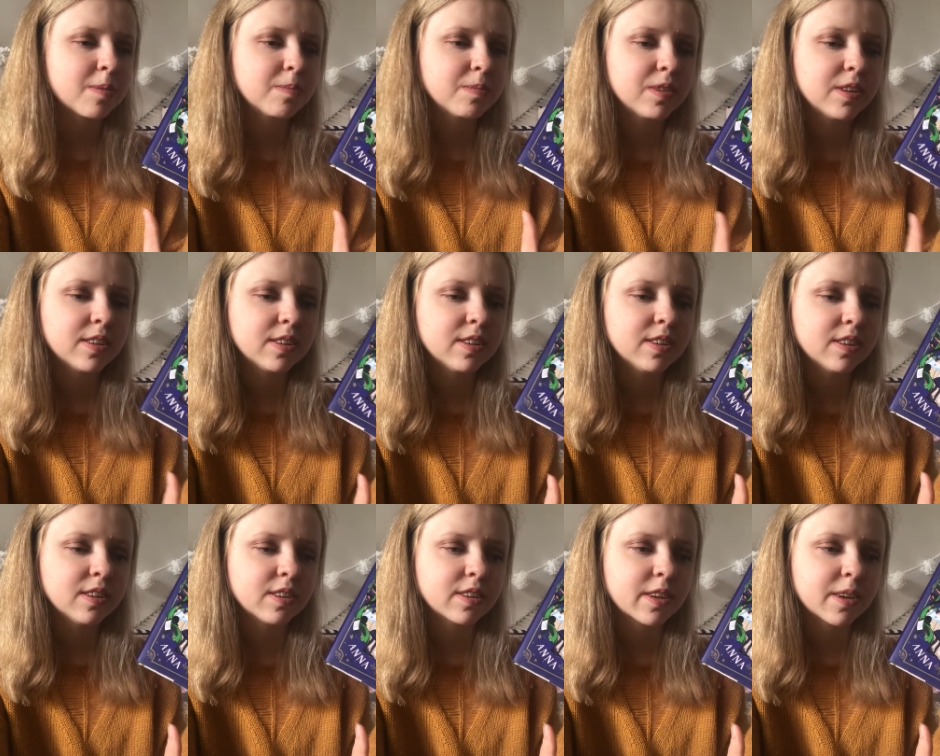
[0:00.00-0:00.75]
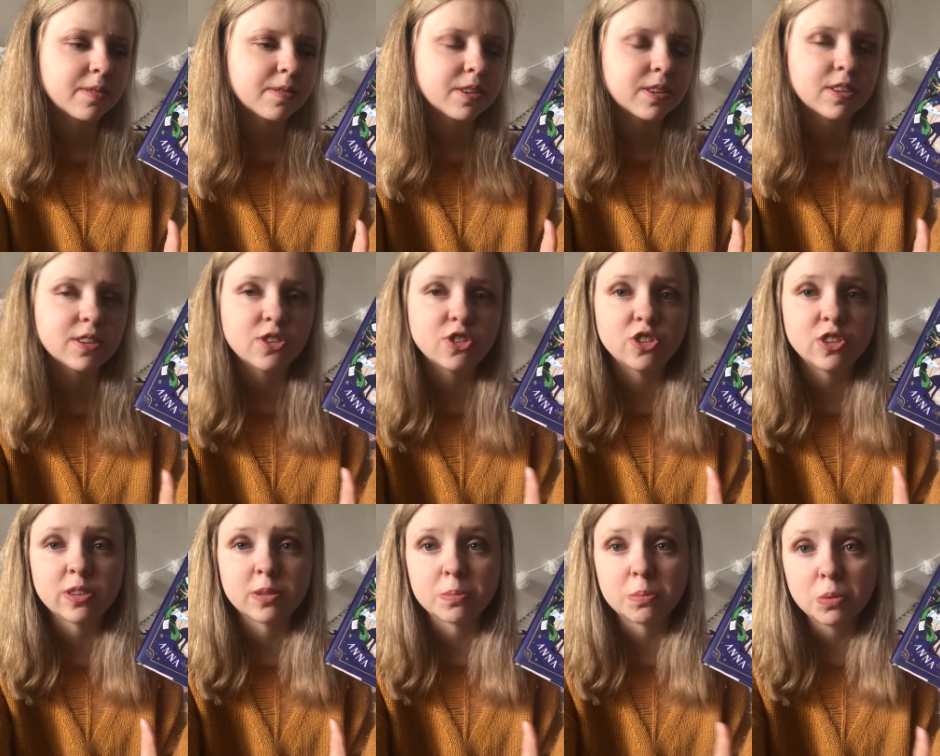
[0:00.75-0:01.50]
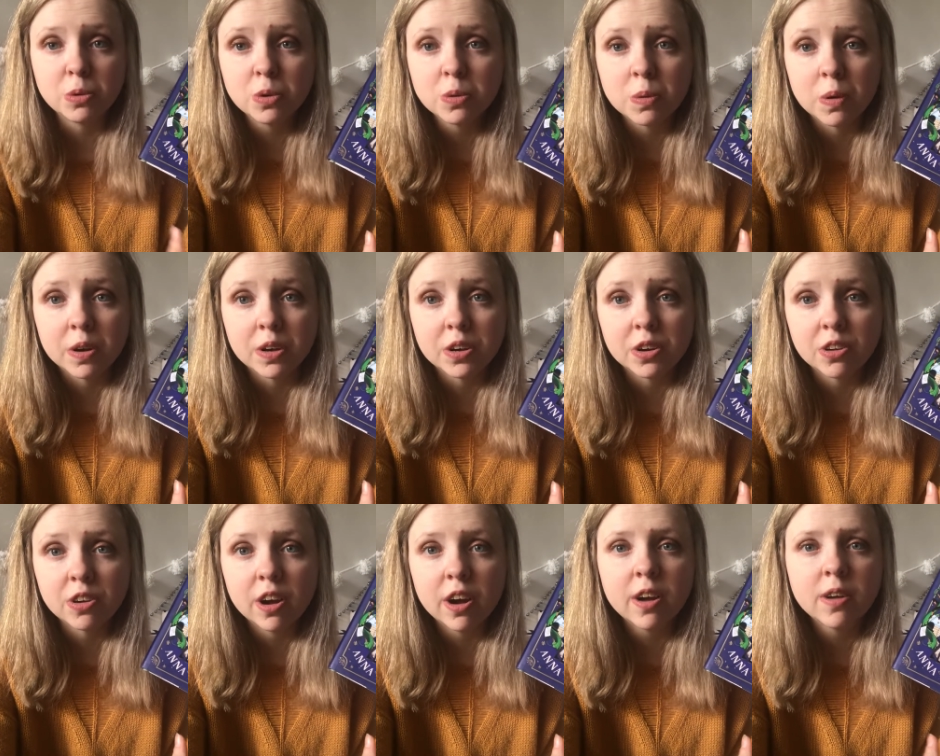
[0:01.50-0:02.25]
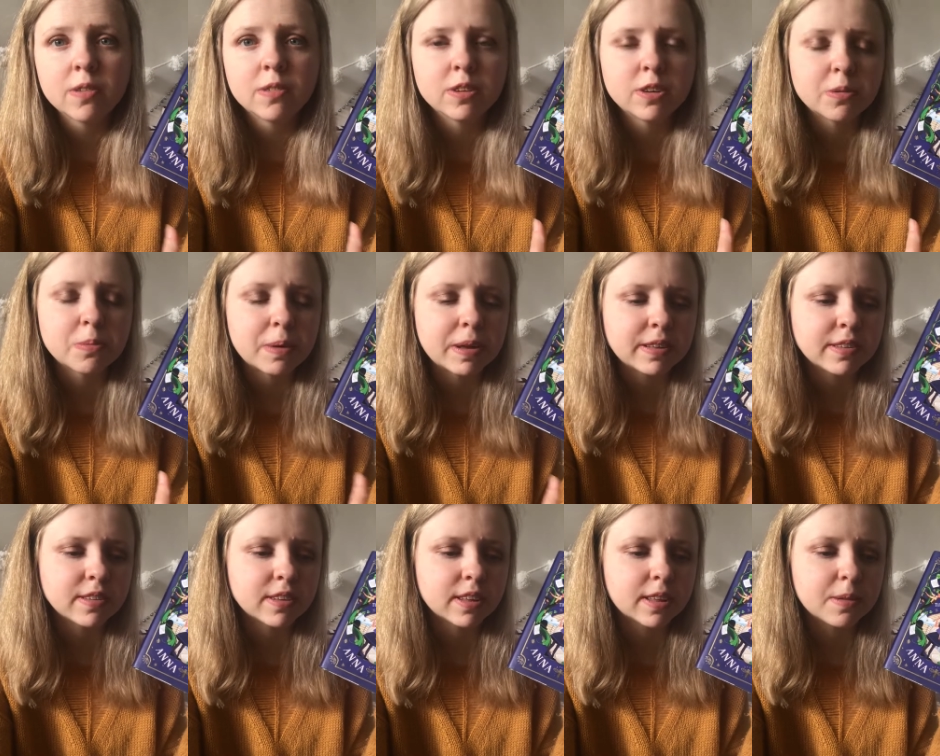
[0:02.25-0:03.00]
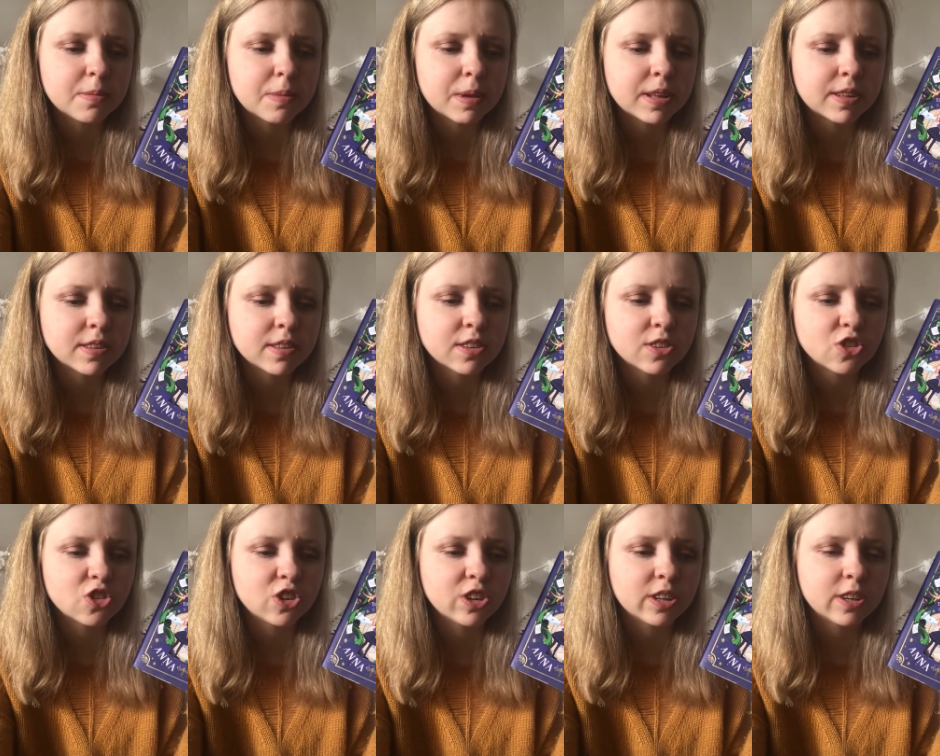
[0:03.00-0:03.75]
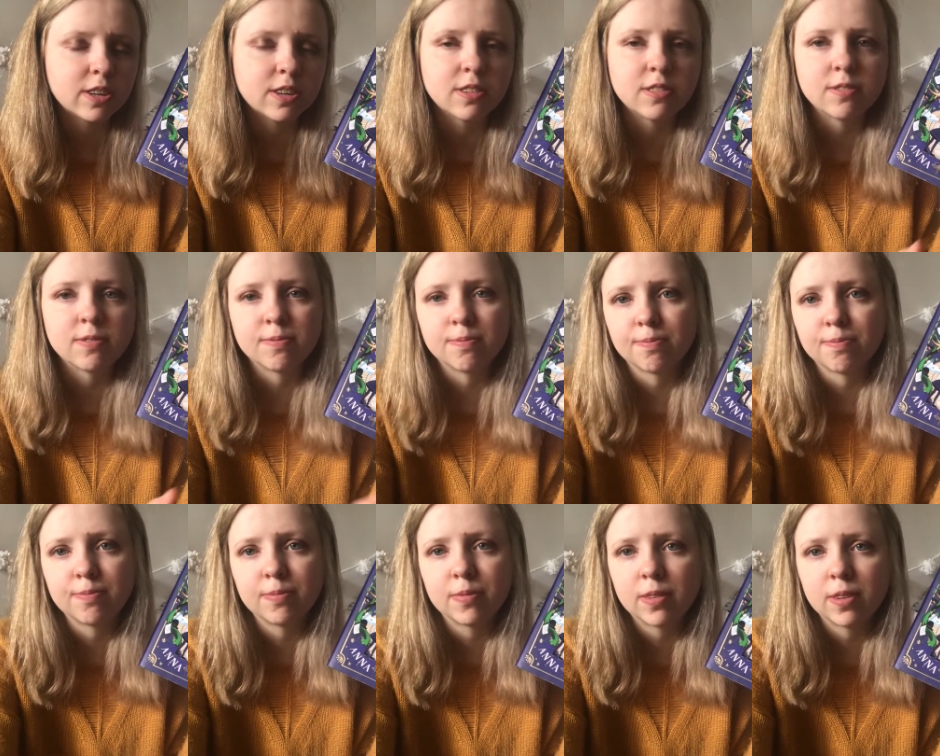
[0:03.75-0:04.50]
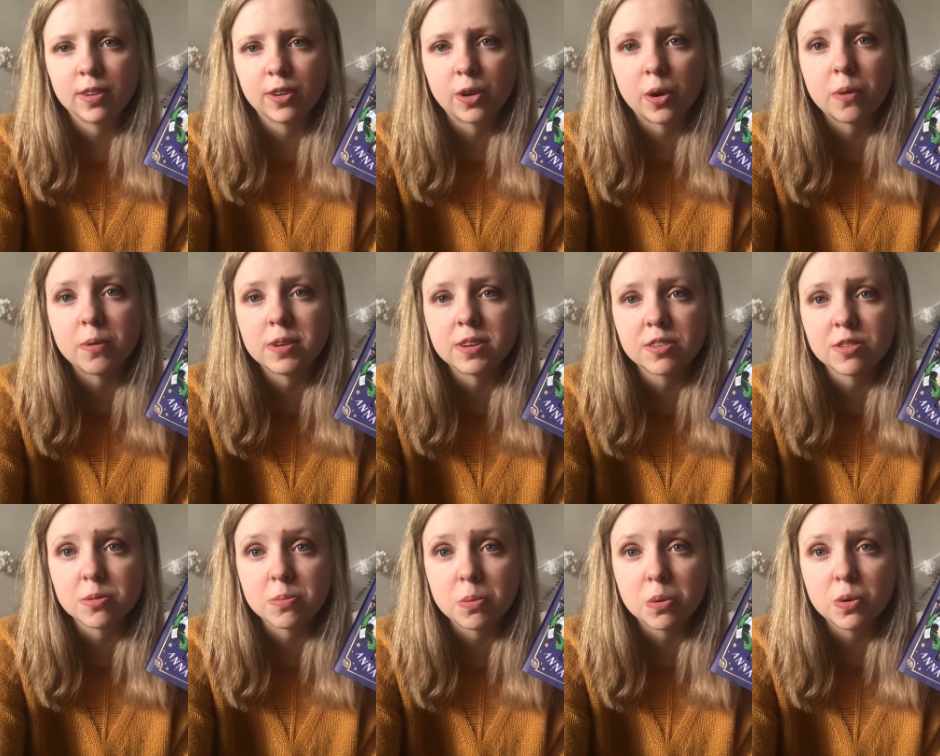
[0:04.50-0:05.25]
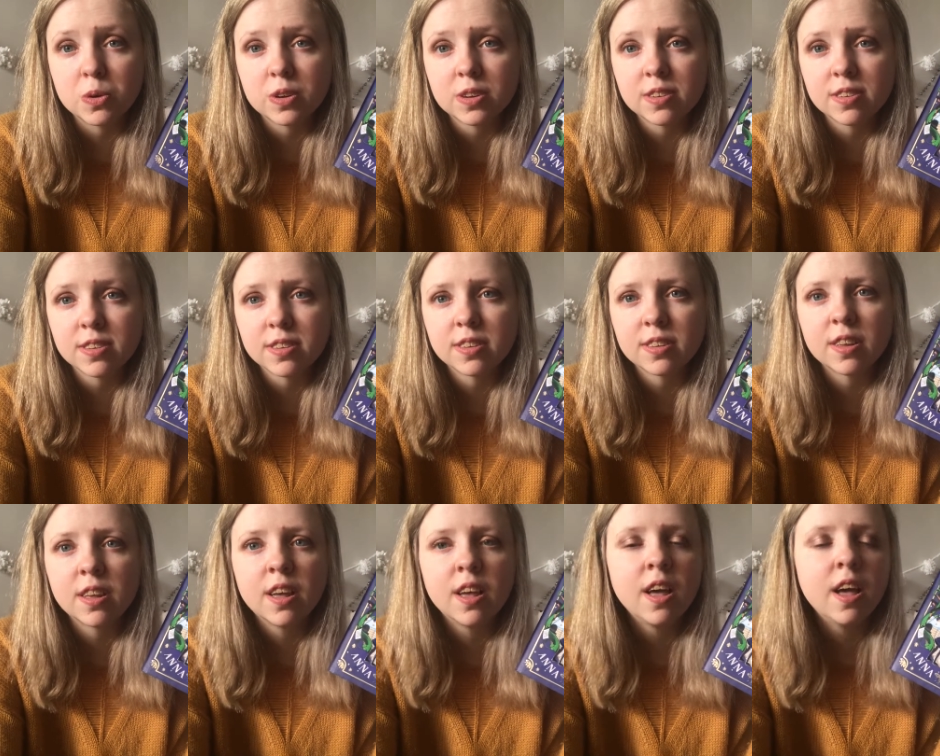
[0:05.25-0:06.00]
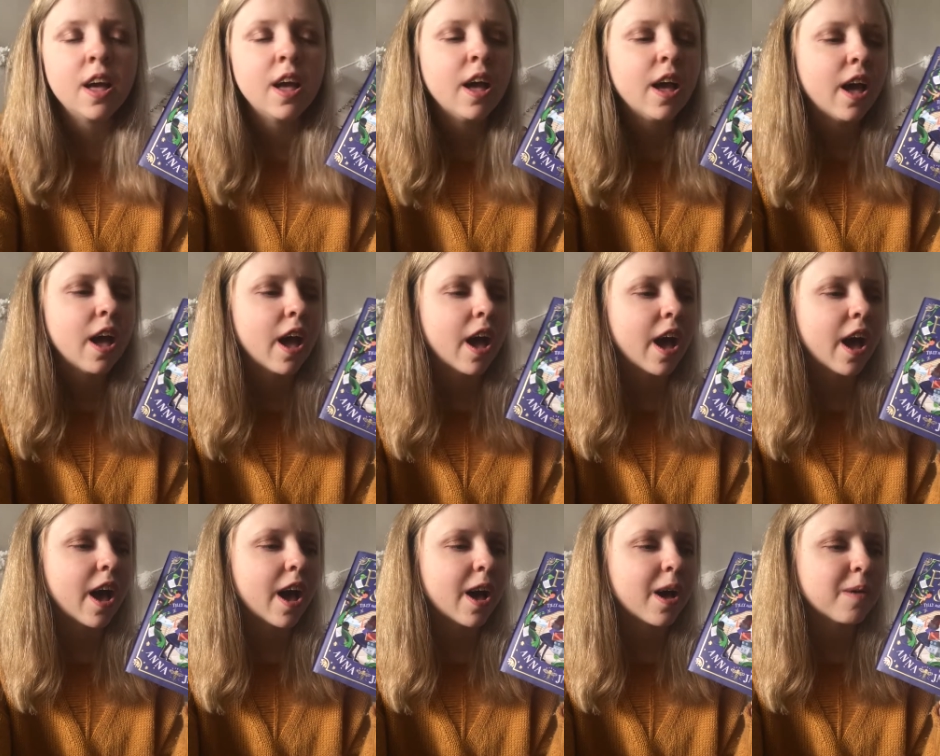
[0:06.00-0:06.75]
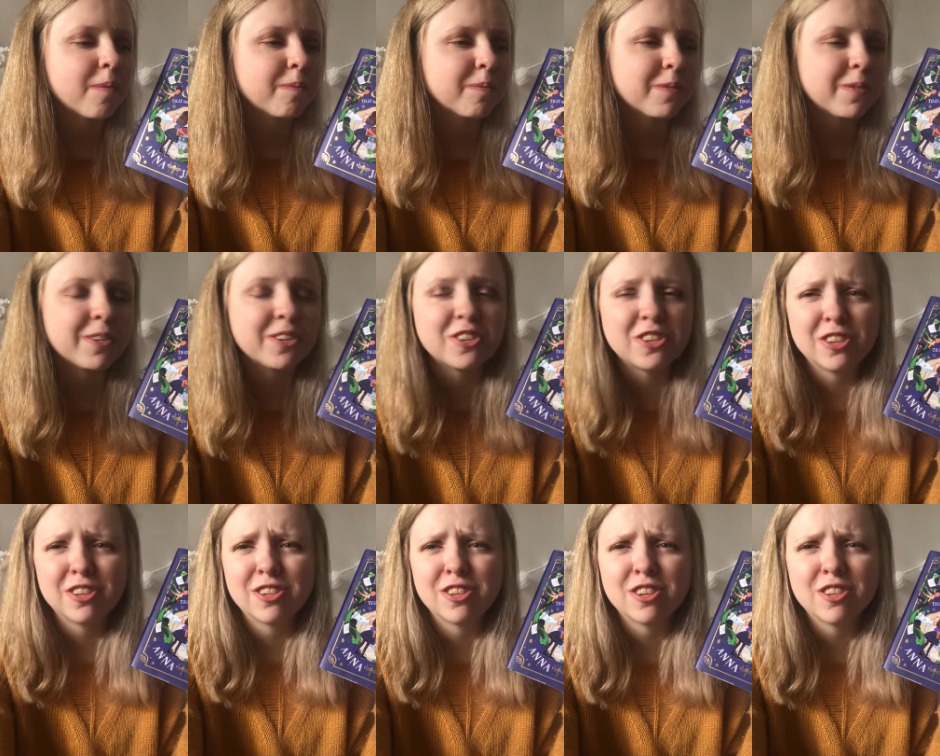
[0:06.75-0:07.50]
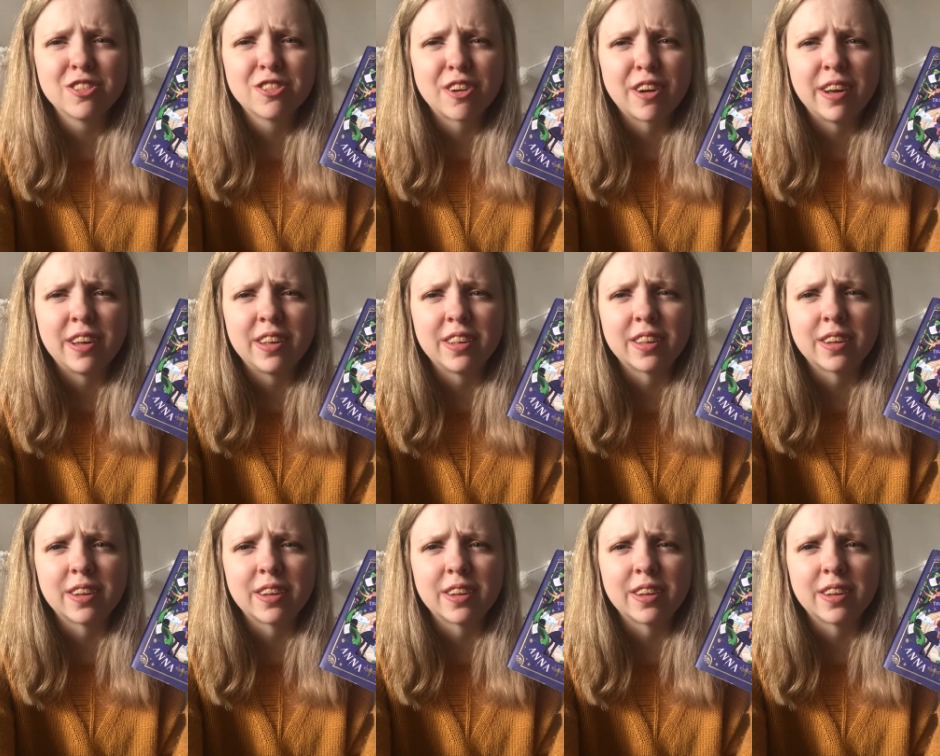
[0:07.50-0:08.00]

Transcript: Tilly discovers that she's a book wanderer, which basically means that she can go into books, which is just great.